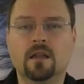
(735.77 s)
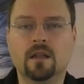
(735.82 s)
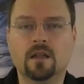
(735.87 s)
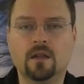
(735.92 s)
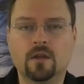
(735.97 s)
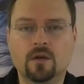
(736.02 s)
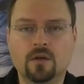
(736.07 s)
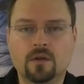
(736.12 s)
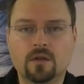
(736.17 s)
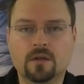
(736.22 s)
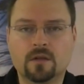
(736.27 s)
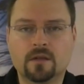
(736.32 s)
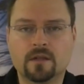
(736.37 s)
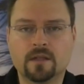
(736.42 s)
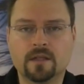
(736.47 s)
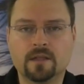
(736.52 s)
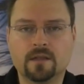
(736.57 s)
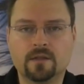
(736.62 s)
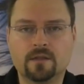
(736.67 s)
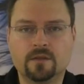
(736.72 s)
look
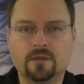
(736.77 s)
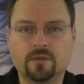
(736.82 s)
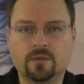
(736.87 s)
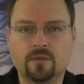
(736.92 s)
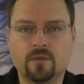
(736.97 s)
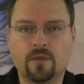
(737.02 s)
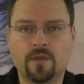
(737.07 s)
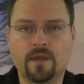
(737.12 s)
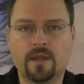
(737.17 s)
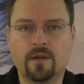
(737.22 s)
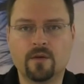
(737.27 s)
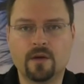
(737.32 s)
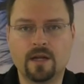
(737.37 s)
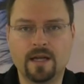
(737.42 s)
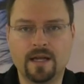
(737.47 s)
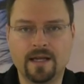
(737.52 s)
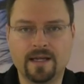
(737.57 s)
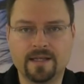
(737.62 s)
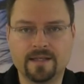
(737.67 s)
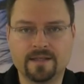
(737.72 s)
into their
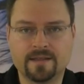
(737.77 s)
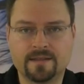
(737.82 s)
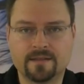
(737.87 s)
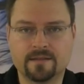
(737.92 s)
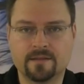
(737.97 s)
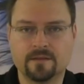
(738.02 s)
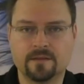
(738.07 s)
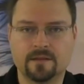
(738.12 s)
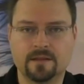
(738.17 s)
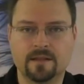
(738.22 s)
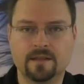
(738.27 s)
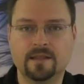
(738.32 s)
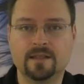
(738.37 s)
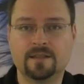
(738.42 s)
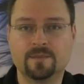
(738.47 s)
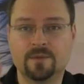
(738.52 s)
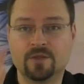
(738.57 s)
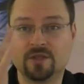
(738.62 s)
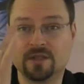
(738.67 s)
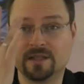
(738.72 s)
eyes,
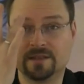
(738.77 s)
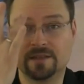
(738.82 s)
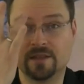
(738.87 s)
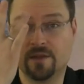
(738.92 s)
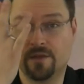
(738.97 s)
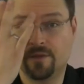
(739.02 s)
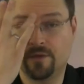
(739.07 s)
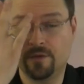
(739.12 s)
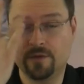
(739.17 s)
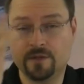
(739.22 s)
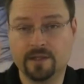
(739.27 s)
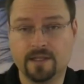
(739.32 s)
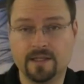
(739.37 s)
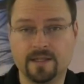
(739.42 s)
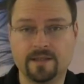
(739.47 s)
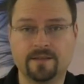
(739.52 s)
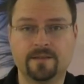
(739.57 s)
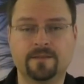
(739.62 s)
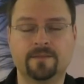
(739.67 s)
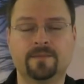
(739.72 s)
especially at the third
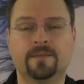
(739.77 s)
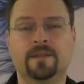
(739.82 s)
eye,